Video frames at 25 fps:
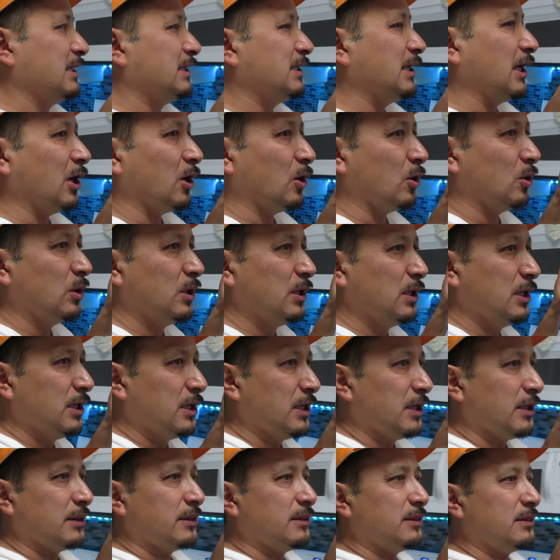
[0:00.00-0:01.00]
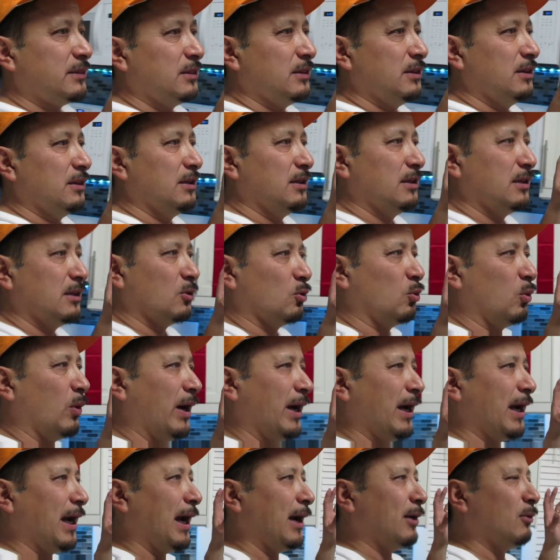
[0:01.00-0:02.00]
Now,
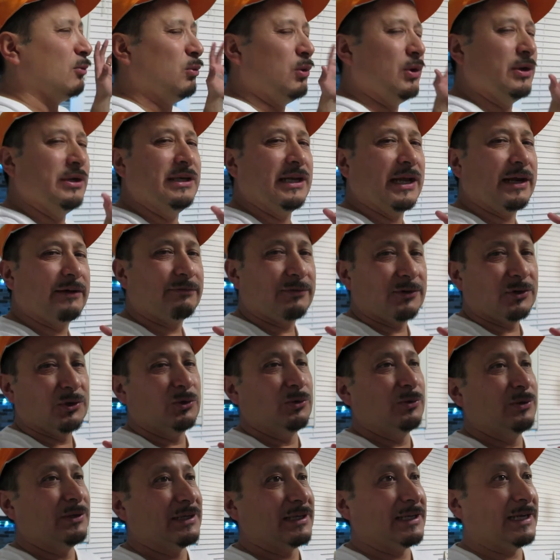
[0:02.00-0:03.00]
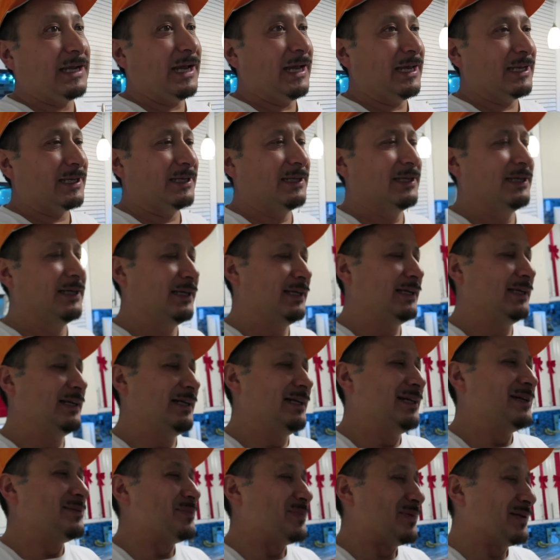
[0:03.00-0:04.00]
why I would never do it again,
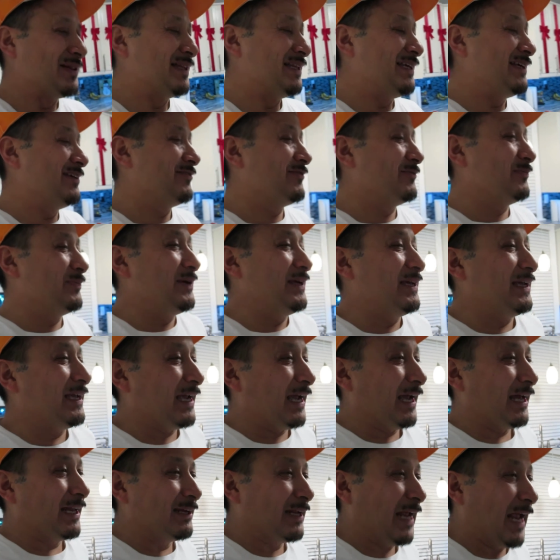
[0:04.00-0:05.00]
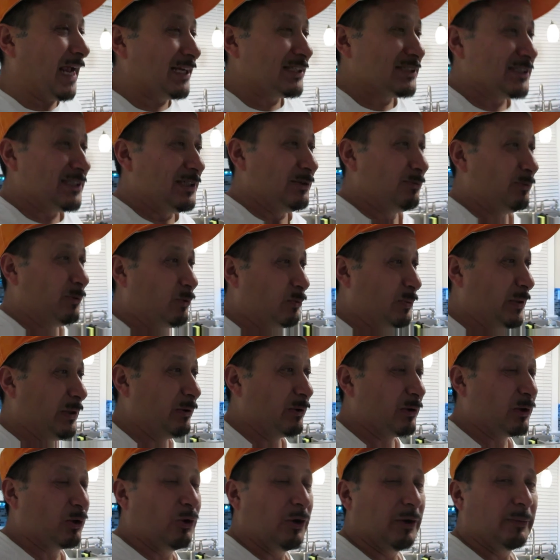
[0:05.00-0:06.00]
believe me. And actually, when we
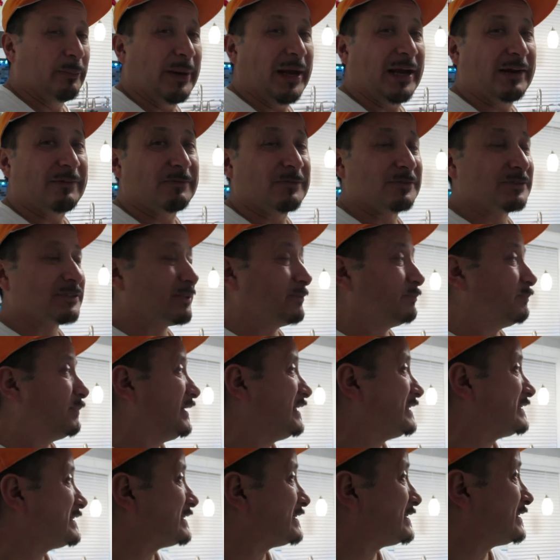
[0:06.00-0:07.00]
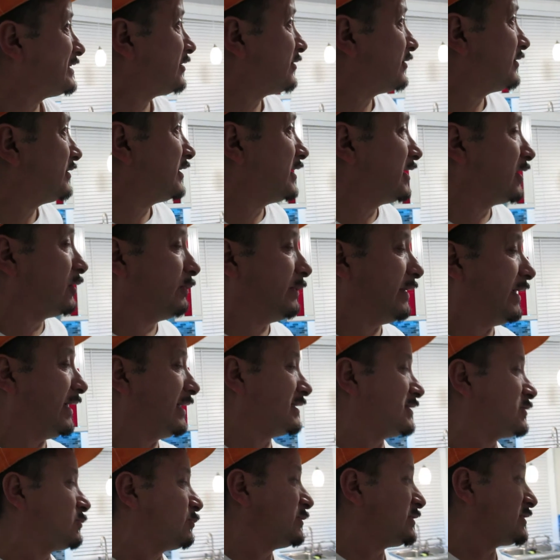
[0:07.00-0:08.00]
were going back for some pieces here and there, we
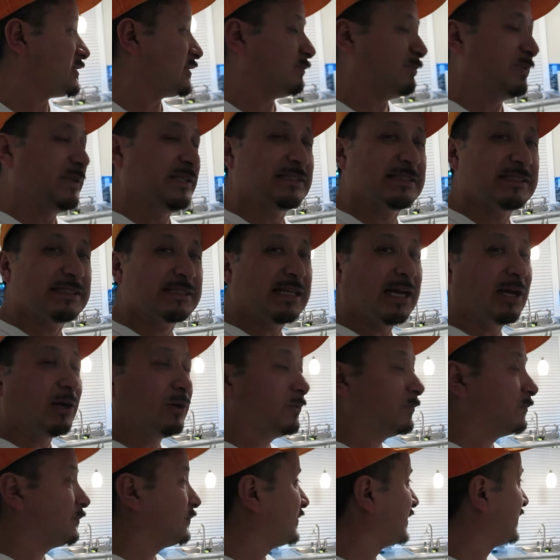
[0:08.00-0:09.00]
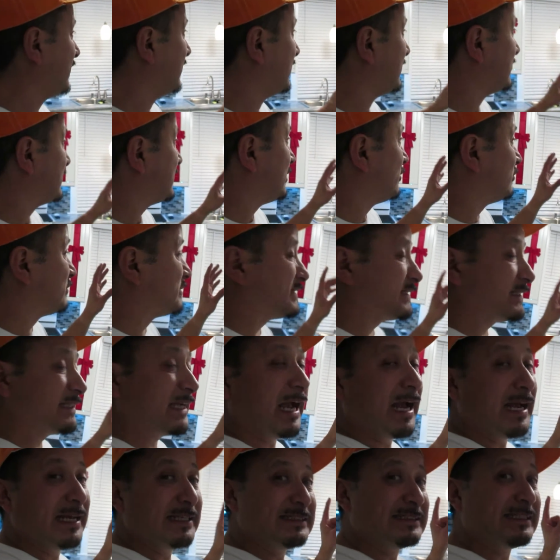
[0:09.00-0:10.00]
had to switch some pieces out. There was a
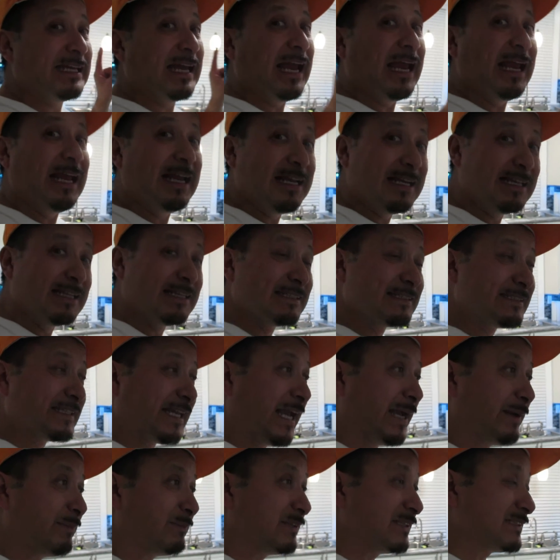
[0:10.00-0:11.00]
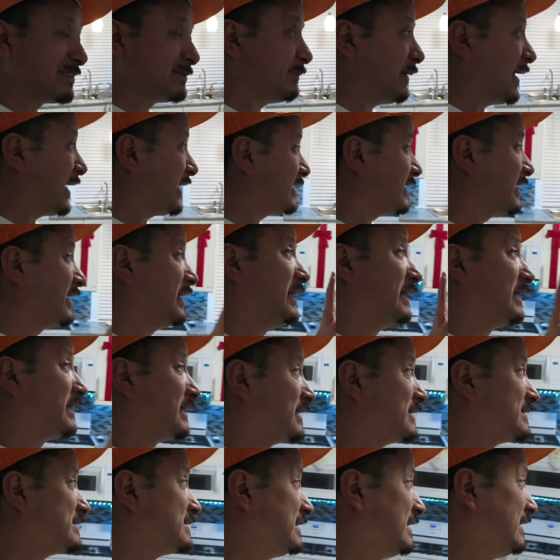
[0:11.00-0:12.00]
guy taking his cabinets back
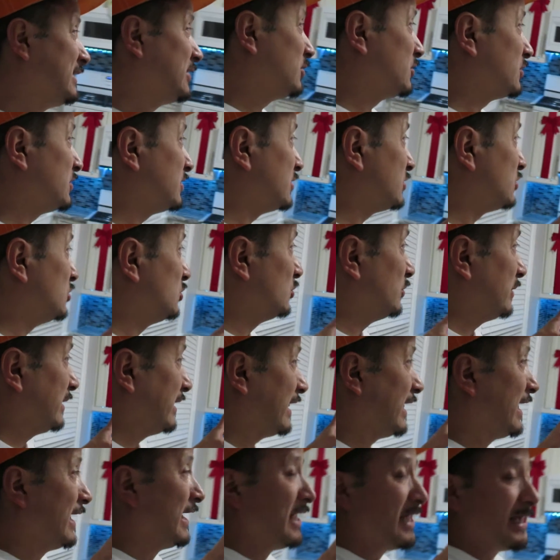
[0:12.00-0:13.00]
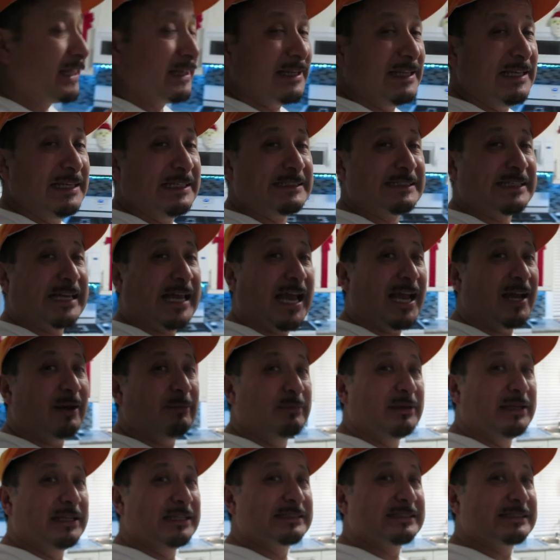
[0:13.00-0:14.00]
because he couldn't do it. These
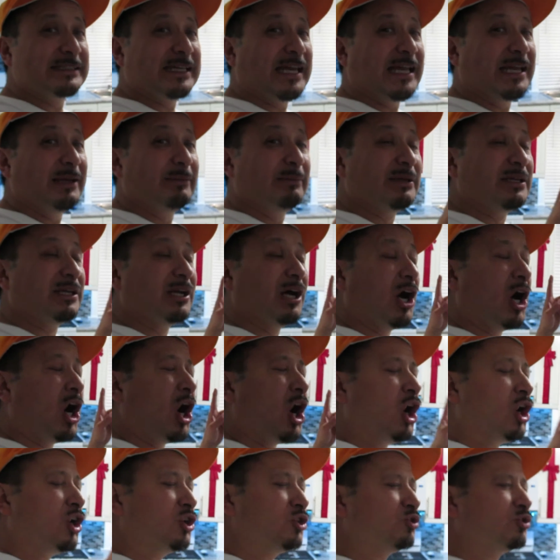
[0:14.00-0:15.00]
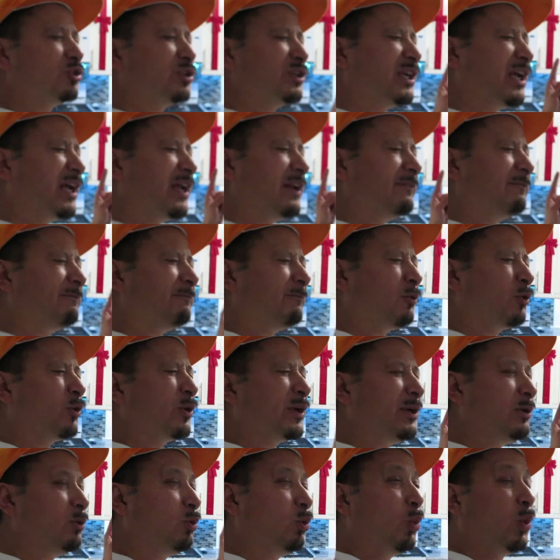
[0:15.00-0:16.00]
cabinets came in one hundred
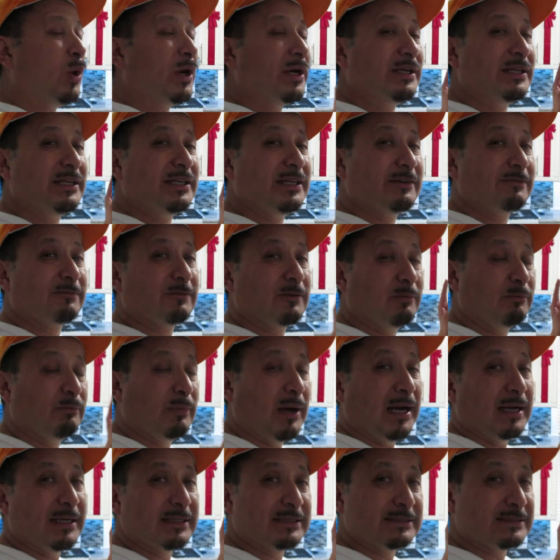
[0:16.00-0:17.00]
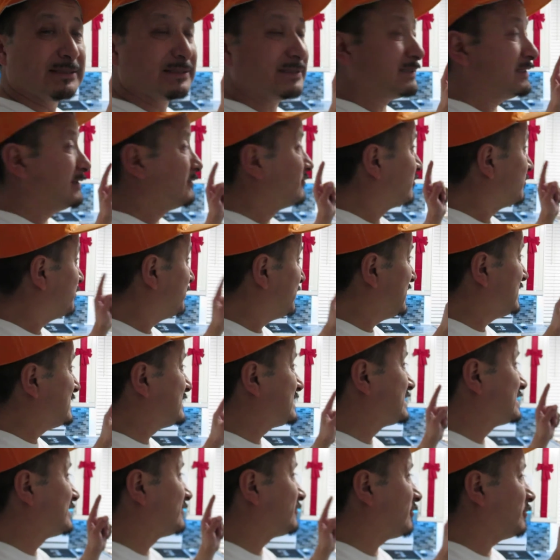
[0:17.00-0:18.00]
forty-one different boxes, different
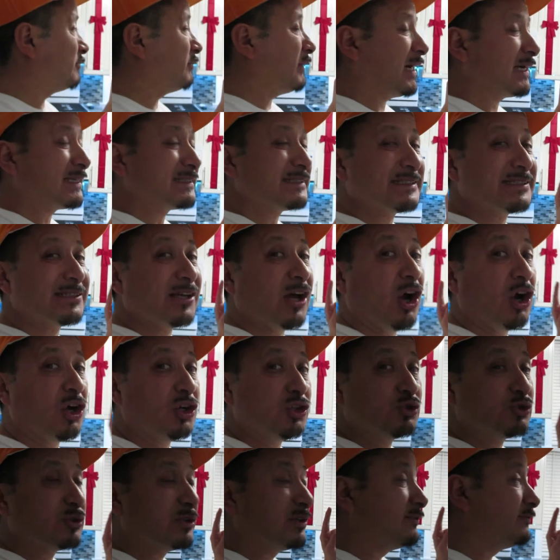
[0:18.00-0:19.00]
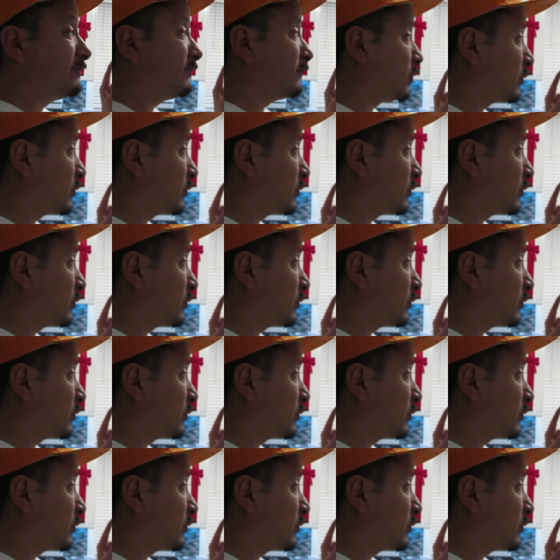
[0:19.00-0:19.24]
pieces, different boxes, one hundred